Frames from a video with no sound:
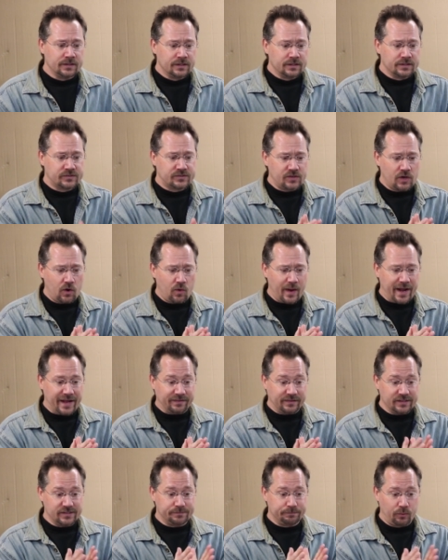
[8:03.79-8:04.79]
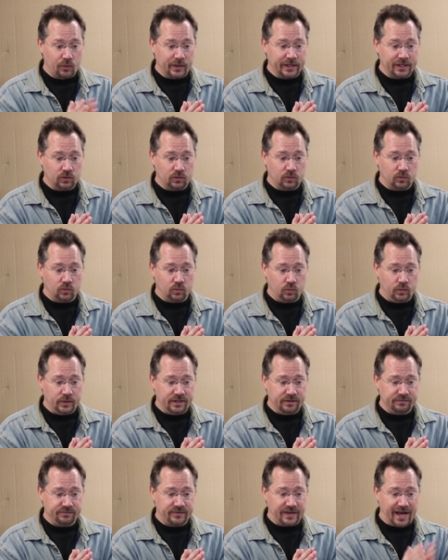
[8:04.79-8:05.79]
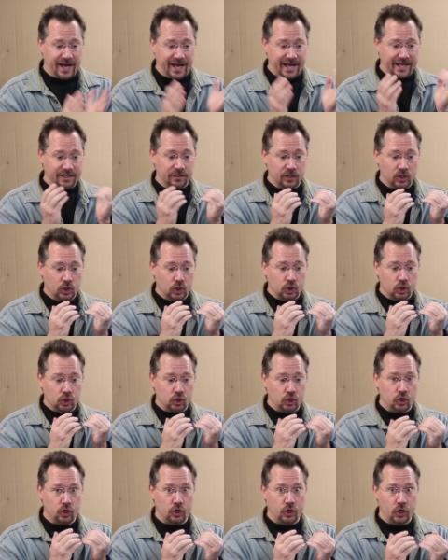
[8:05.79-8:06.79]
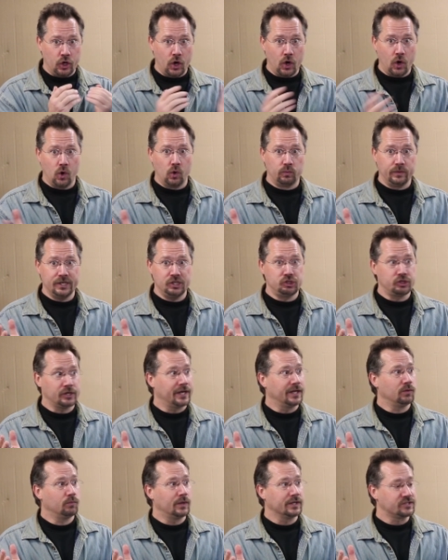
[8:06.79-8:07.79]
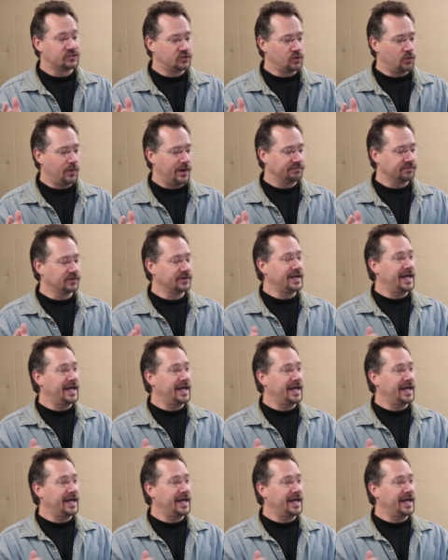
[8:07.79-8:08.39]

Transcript: So at this point, we've got no regen whatsoever.